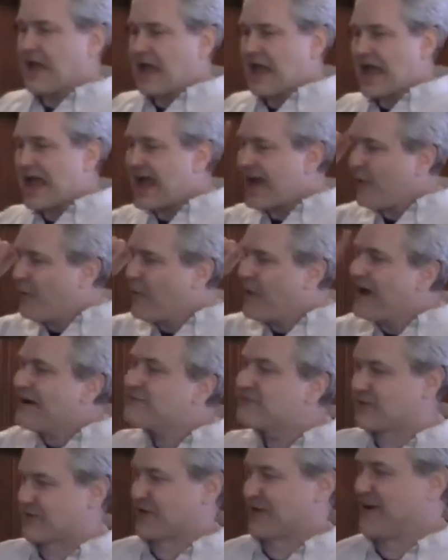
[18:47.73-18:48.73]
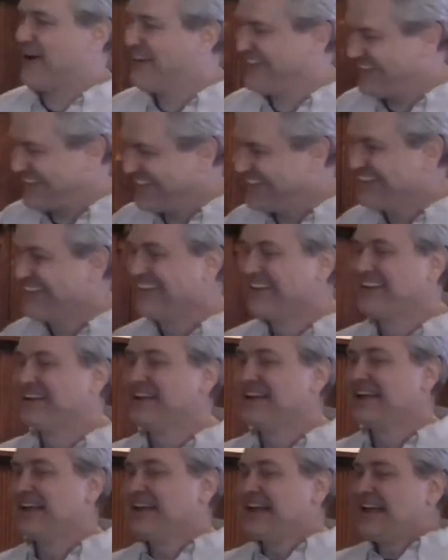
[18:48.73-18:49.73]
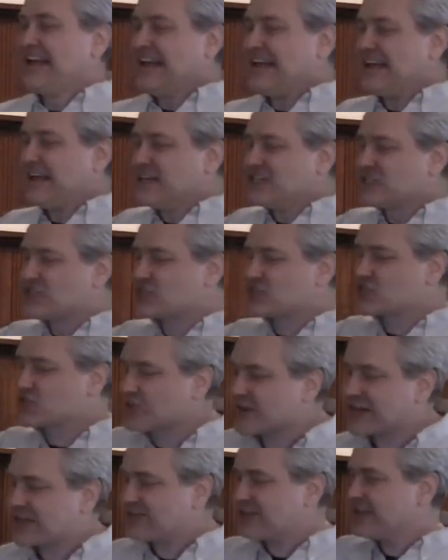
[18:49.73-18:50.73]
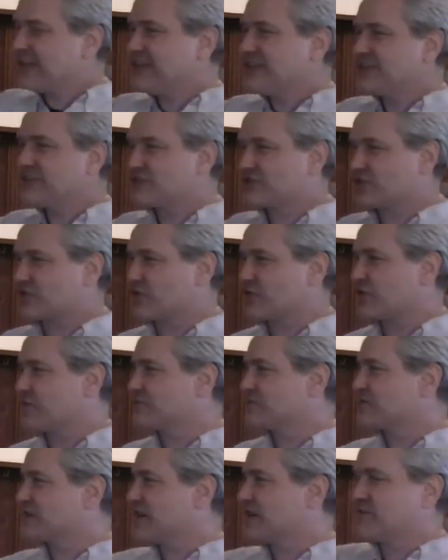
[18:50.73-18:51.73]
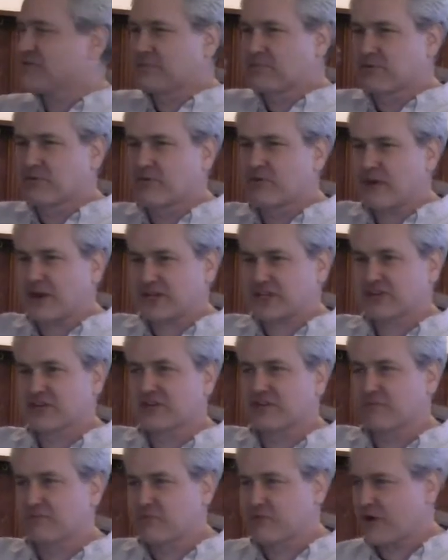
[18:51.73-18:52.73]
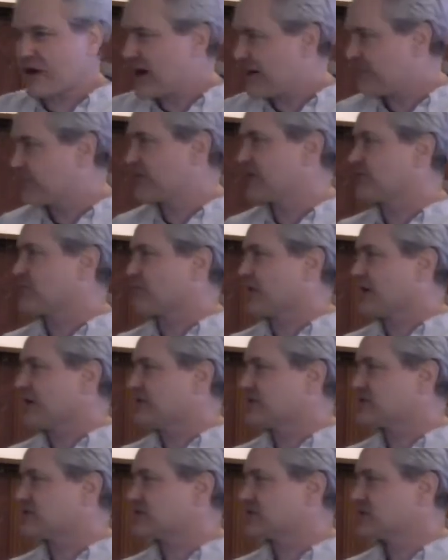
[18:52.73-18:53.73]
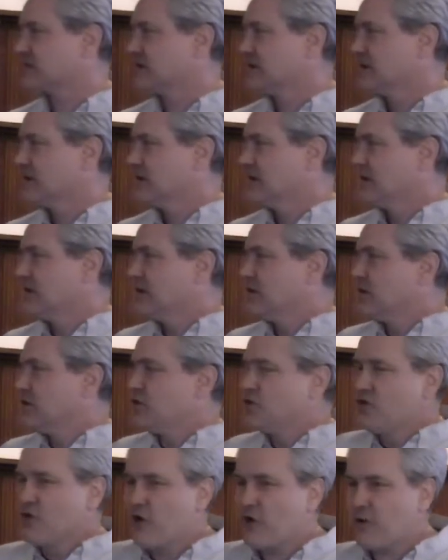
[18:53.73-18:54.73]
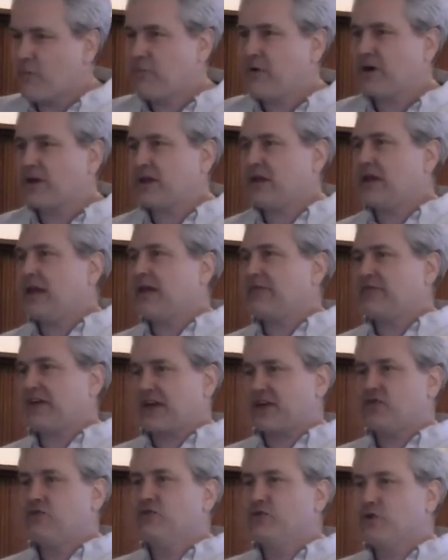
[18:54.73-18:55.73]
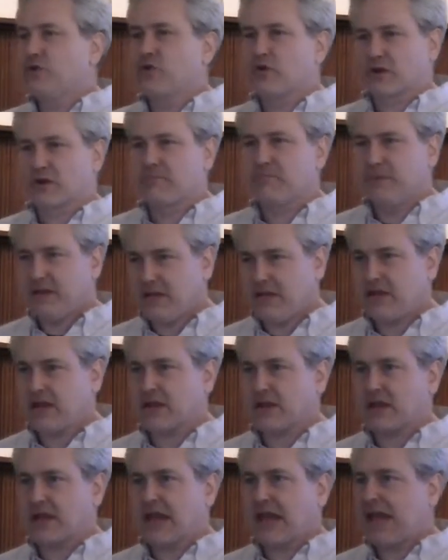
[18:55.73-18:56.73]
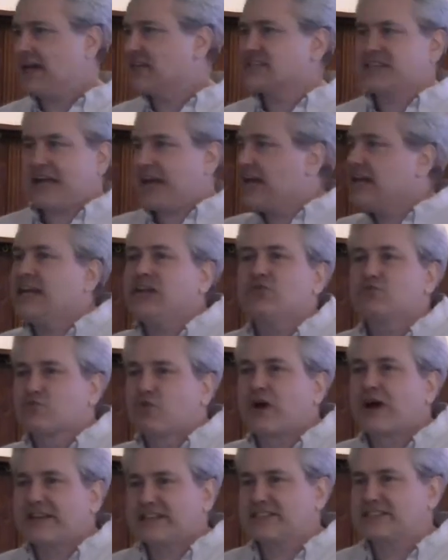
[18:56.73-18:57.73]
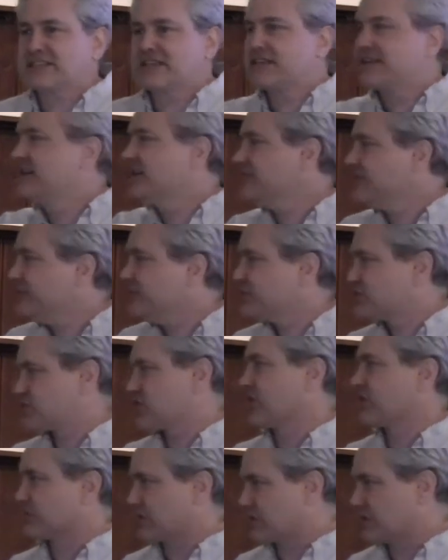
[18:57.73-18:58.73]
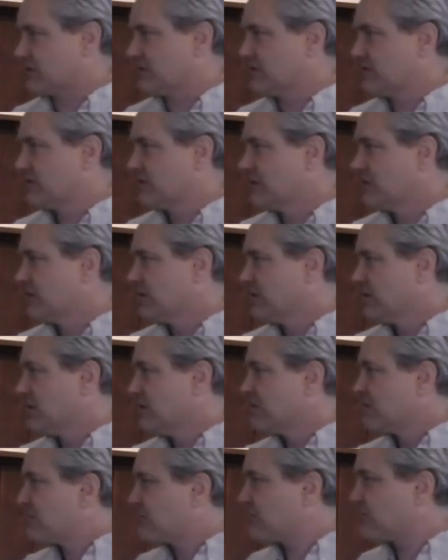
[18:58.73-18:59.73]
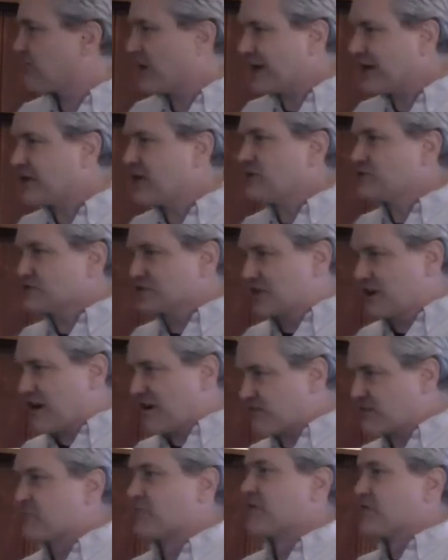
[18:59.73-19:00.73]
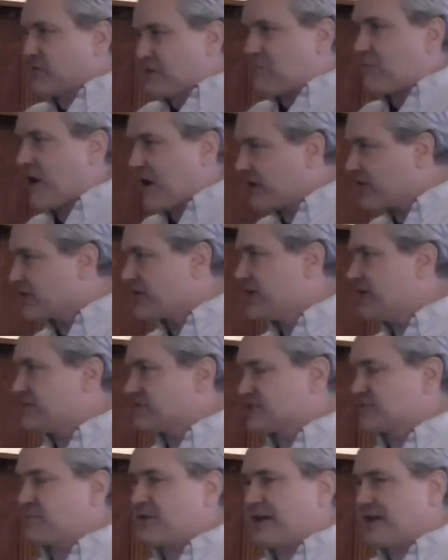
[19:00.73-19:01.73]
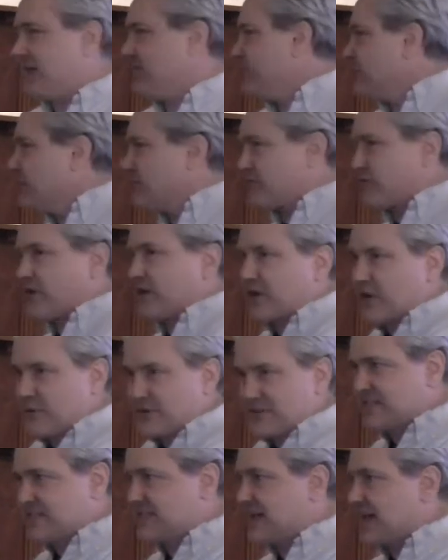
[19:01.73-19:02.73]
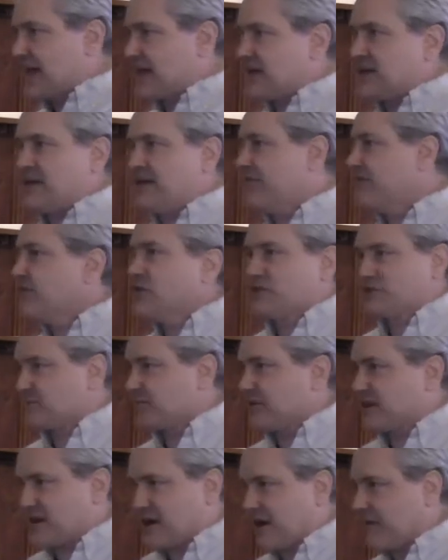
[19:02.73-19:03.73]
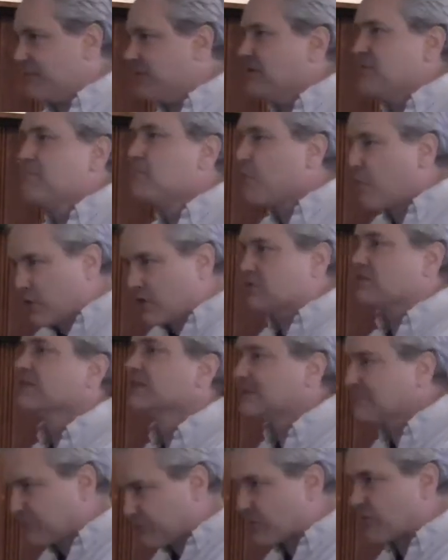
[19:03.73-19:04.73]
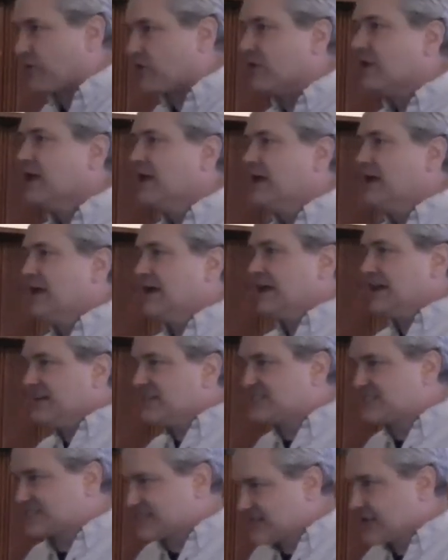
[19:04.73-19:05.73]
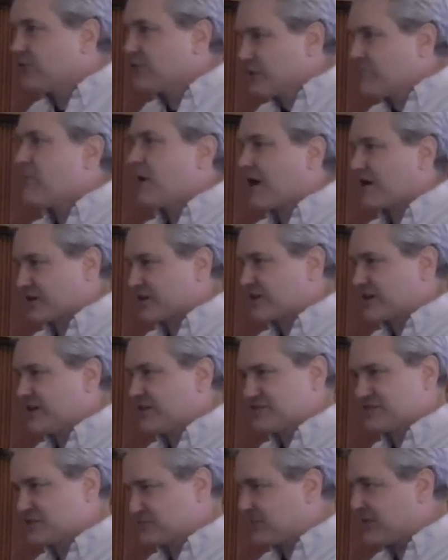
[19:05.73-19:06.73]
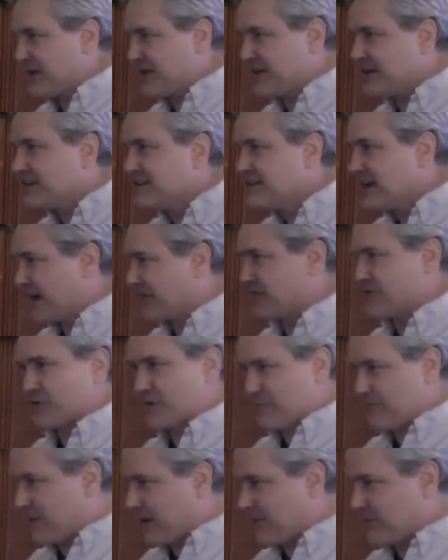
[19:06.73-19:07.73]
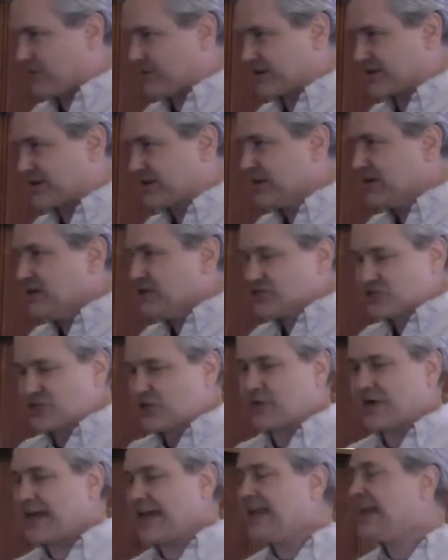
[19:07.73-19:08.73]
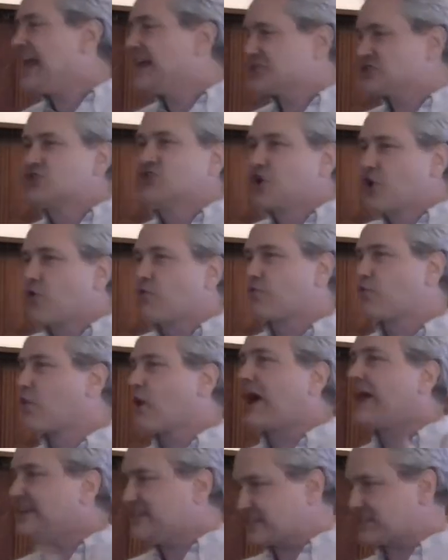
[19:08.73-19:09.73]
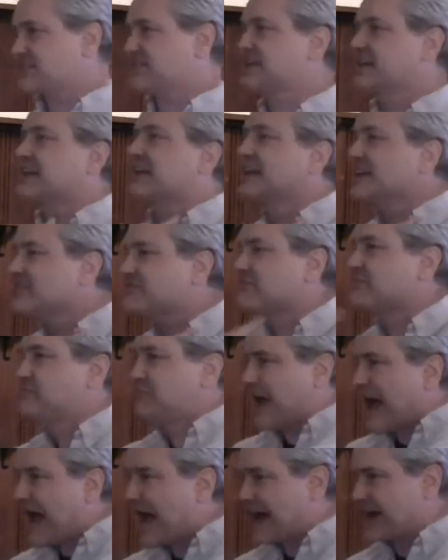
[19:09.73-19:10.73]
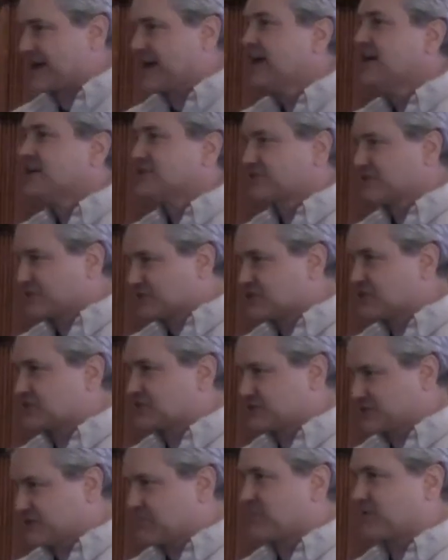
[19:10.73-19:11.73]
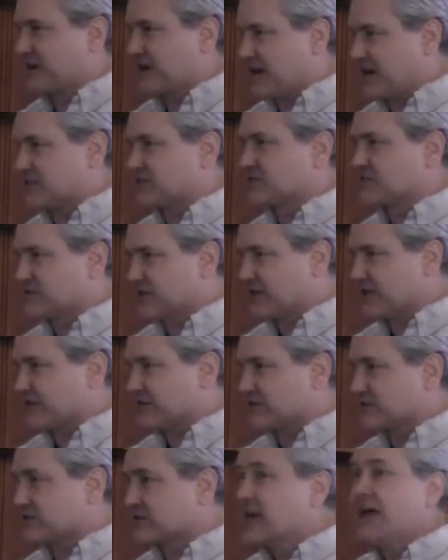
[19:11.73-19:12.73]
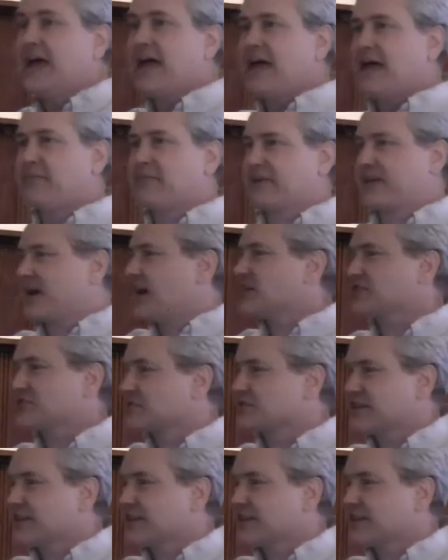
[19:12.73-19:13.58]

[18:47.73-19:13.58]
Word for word: However, strictly in terms of the progression of property rights, nobody at that New York meeting has any rights to give each other. Right. Franco's government, the monarchy of Spain, even though Franco dead and even though it's becoming more liberal, is still the monarchy of Spain and not the republic. So it has no rights to give back to, this, to Picasso's heirs. And Picasso's